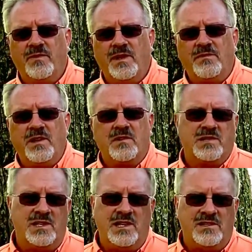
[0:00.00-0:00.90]
if they'll
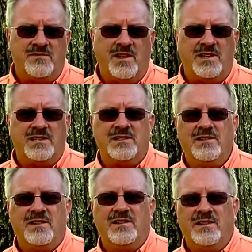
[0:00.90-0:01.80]
seek His face.
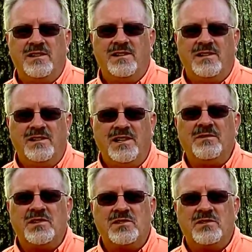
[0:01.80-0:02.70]
Love
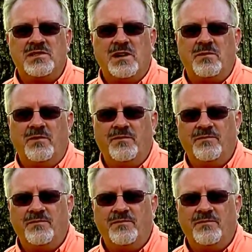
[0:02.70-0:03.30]
you, Stewart's Chapel.